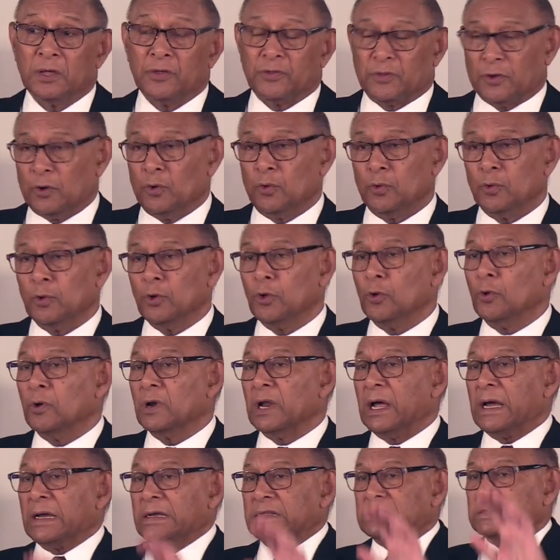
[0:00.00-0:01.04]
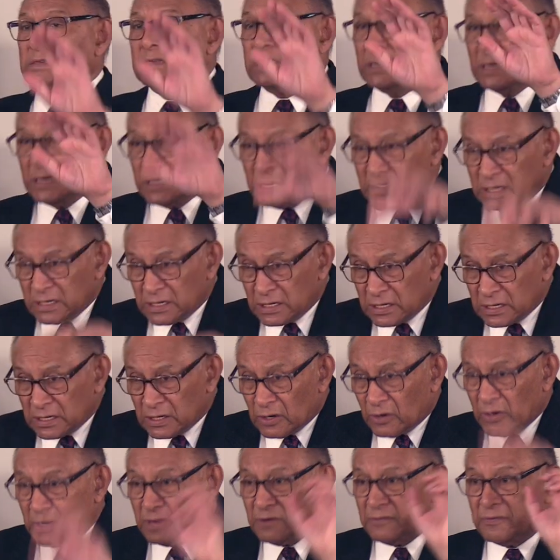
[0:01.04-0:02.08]
throw new light
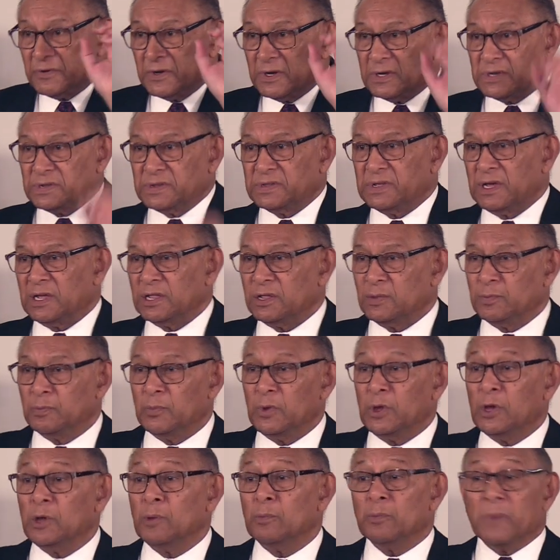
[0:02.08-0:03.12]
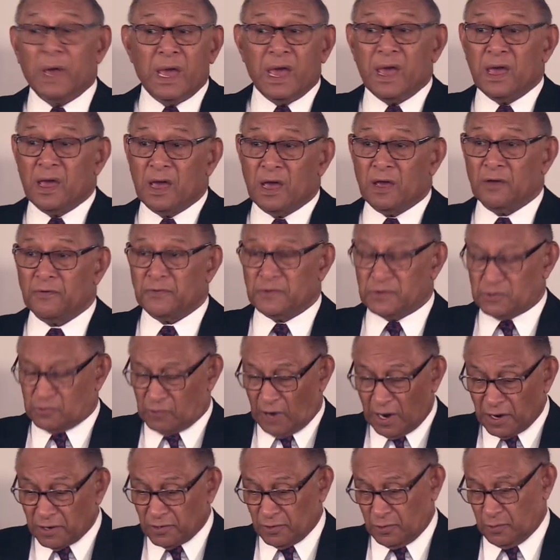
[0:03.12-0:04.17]
on a verse that we may have
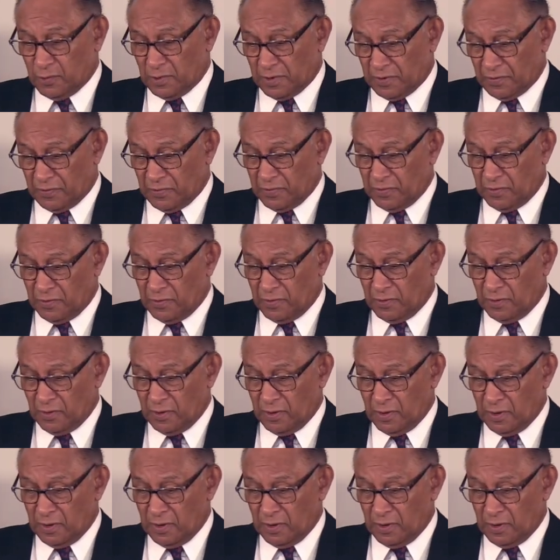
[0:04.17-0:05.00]
struggled with.